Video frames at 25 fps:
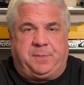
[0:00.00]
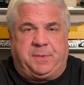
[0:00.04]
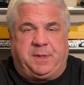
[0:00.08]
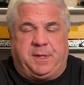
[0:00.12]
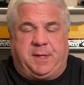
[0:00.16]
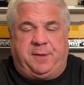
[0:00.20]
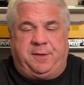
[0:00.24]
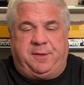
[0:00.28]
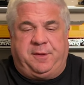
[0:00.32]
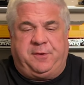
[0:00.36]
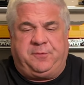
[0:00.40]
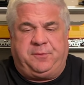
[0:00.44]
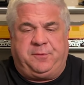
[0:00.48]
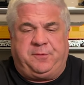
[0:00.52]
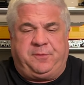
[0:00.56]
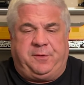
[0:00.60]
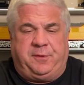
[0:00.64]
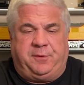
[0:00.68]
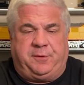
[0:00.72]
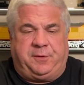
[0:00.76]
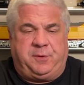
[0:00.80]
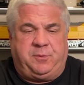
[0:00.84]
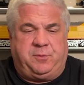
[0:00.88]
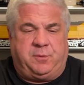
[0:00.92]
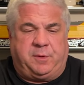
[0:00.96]
And this was the
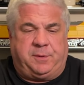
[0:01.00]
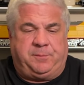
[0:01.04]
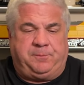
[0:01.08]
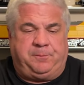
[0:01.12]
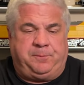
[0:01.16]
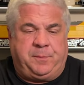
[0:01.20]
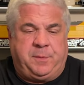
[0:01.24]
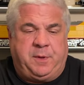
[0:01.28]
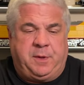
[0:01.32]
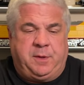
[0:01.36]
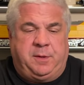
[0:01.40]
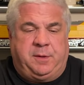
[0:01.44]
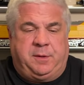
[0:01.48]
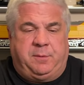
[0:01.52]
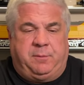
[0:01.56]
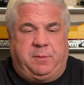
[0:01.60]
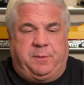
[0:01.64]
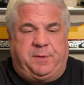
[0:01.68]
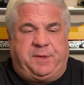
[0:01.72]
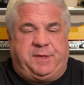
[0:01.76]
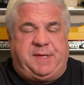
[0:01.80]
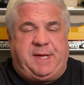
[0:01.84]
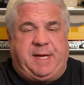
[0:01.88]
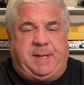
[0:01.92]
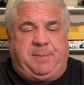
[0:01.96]
only one where
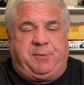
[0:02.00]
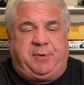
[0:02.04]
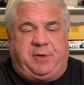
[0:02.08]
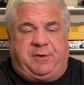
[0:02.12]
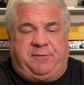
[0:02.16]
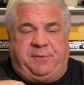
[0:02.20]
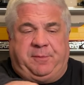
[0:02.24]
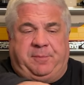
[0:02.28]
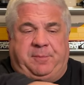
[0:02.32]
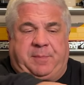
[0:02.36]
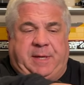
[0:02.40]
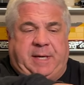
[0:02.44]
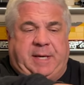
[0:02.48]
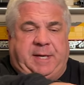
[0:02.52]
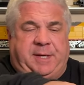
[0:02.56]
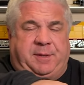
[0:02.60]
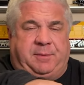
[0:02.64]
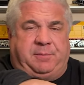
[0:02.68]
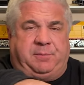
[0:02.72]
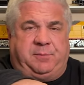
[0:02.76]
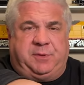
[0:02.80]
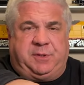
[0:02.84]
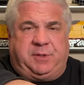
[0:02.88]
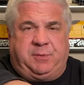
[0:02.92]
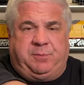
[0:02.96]
we taped off the
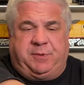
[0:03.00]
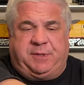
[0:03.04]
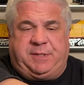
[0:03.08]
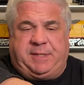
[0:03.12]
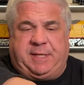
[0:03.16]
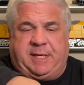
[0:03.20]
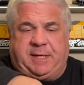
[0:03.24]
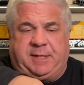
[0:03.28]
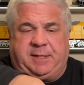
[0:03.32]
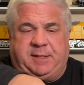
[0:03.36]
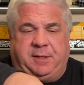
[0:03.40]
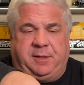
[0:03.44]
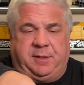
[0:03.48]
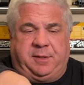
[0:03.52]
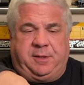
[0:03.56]
bottom to protect